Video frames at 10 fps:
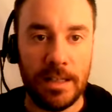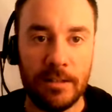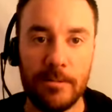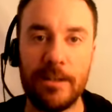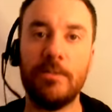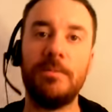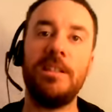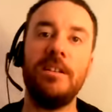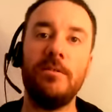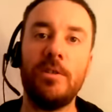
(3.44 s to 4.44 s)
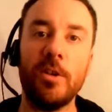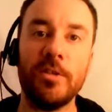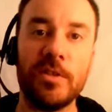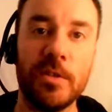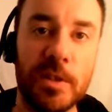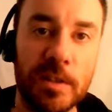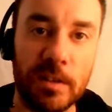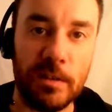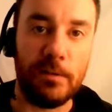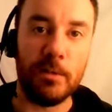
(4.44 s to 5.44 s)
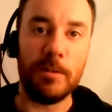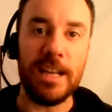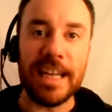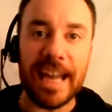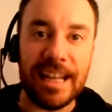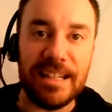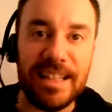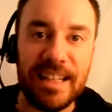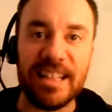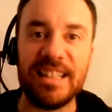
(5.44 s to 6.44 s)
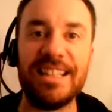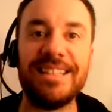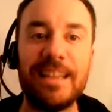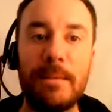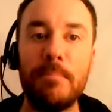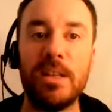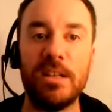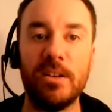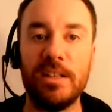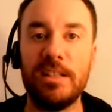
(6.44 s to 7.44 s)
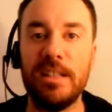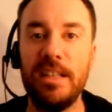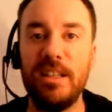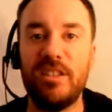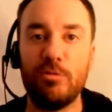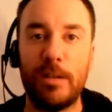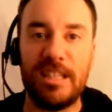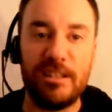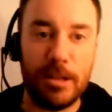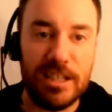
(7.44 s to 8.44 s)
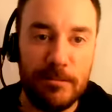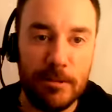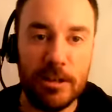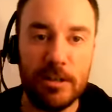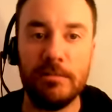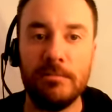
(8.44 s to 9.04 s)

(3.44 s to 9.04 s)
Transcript: Hello and welcome to John's Author Diary for the week ending December the 19th, 2021.